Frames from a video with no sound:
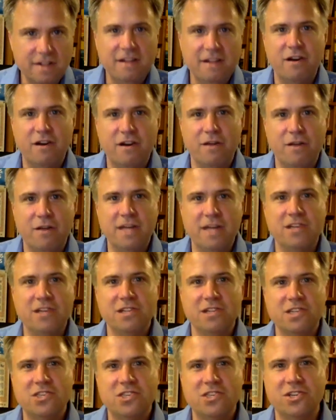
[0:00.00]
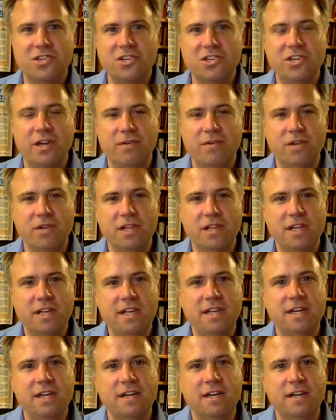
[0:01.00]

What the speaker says: environmentalists are generally